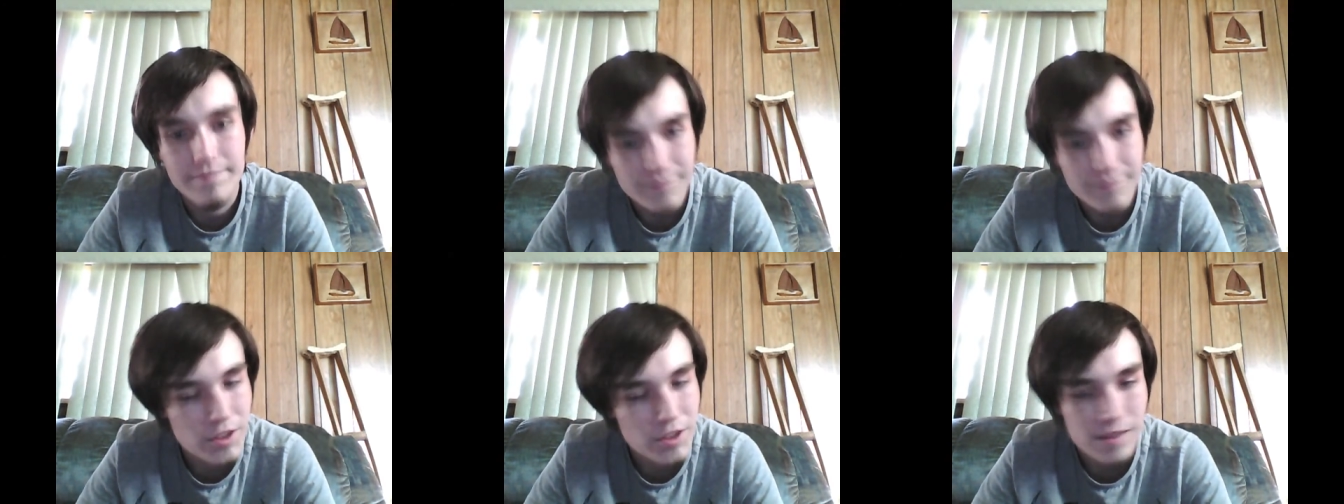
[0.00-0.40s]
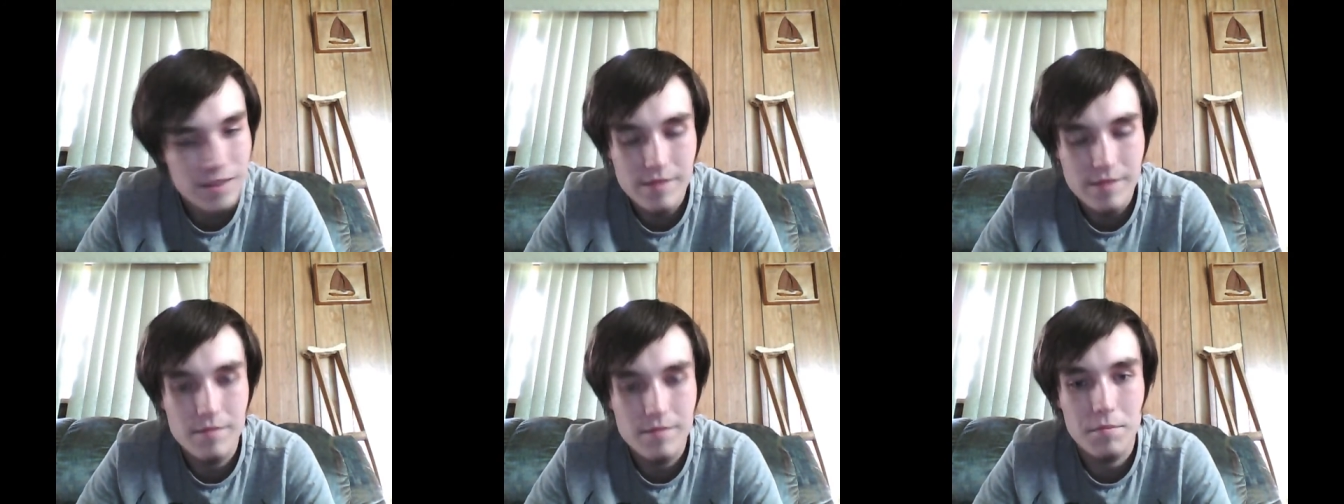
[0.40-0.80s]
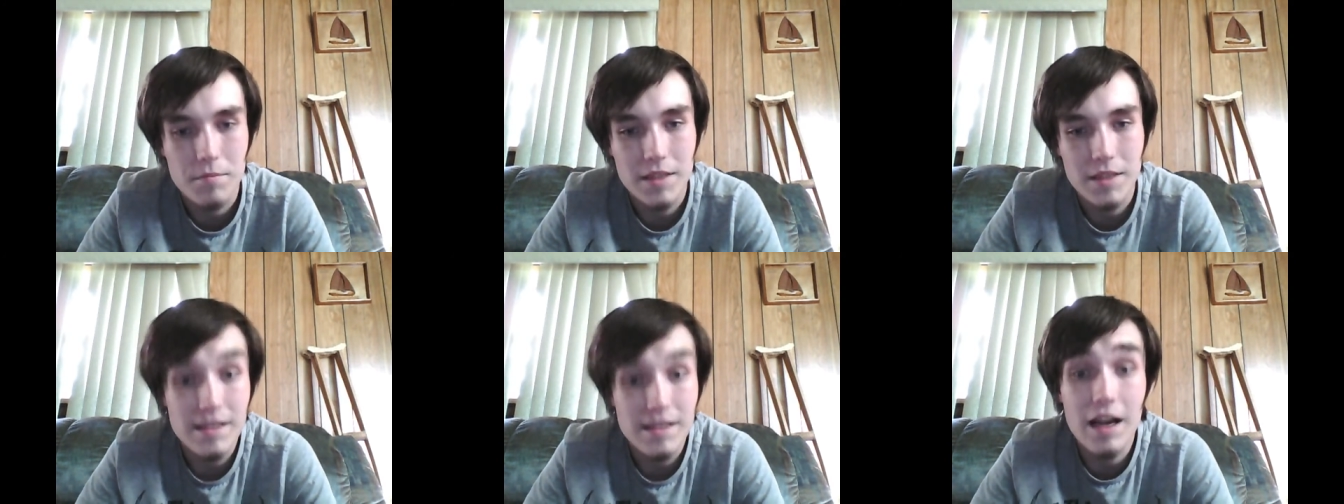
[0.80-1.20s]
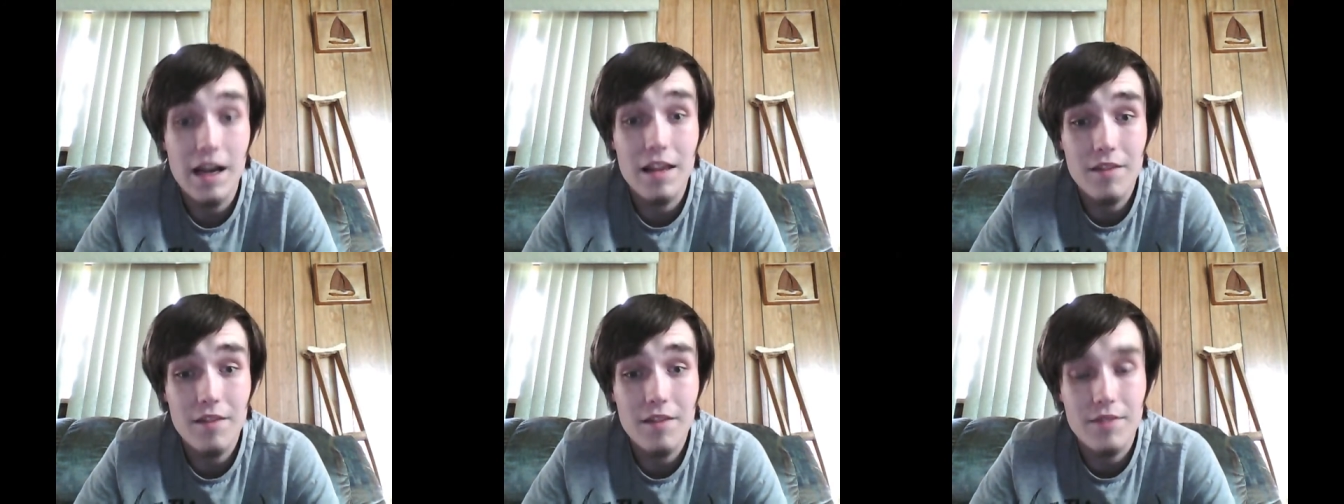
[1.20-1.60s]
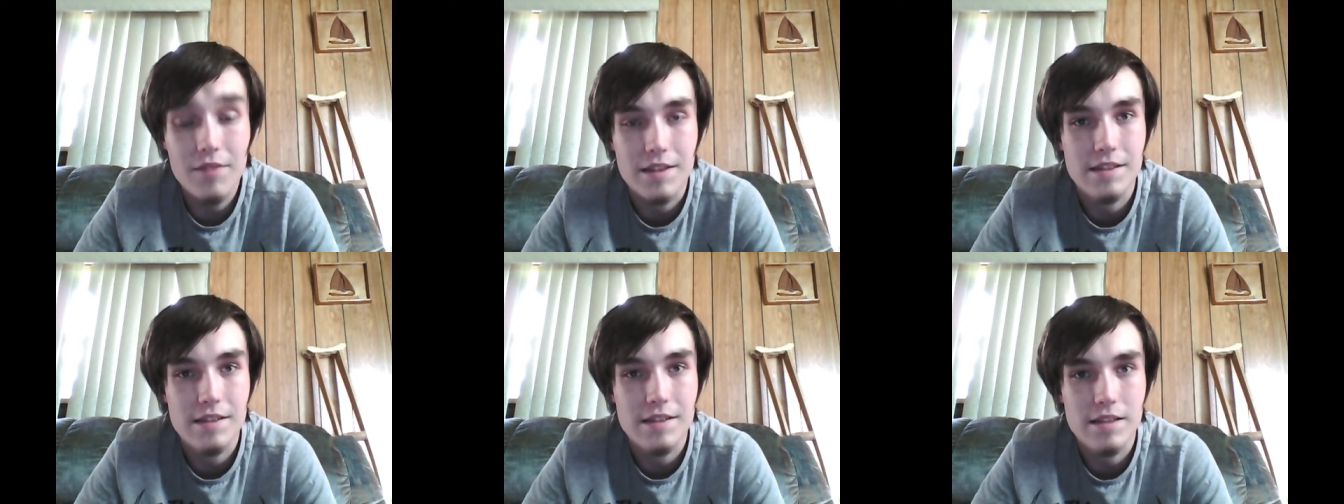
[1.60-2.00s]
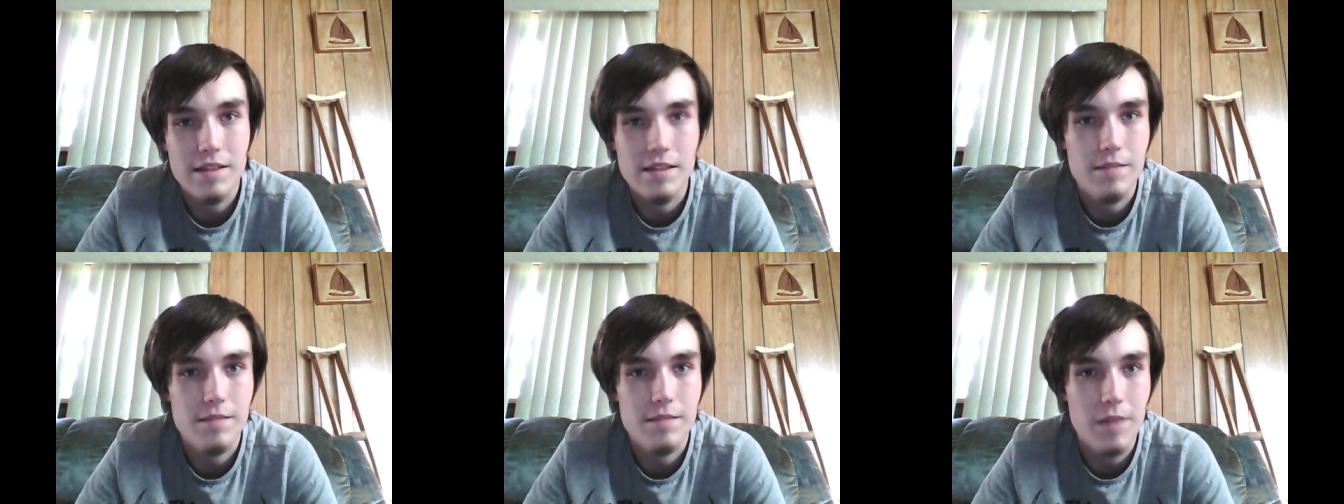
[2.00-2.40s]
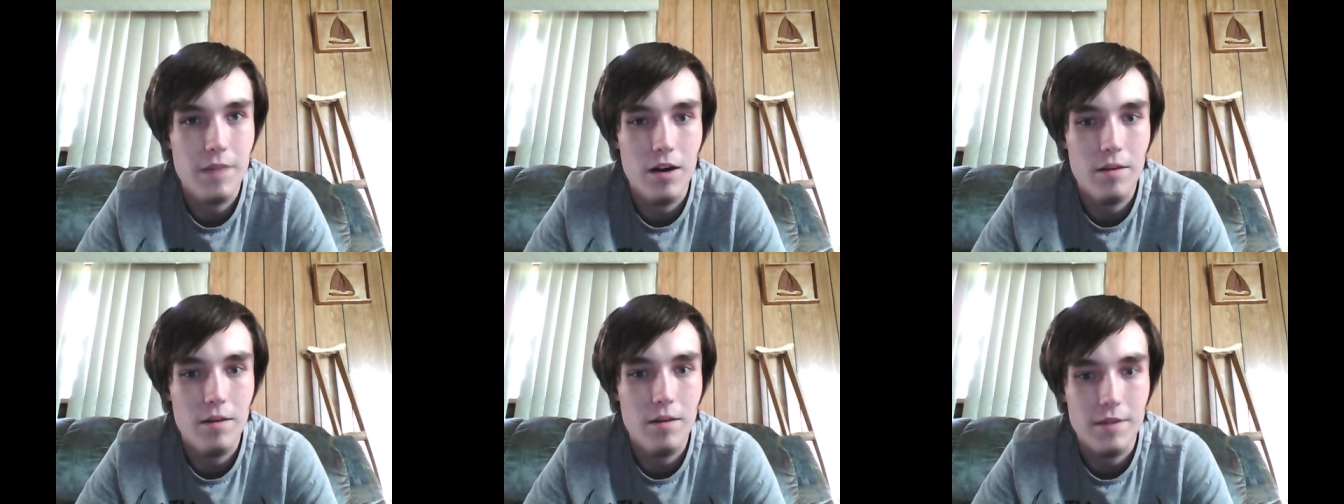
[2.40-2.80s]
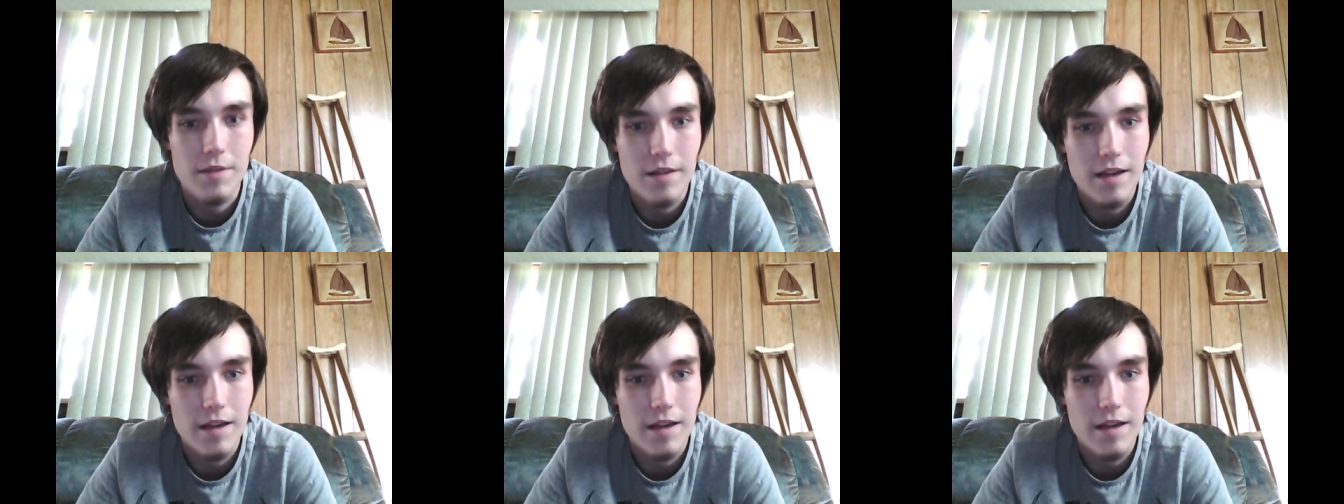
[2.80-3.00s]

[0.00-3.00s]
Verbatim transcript: just this I love this. It's my hobby.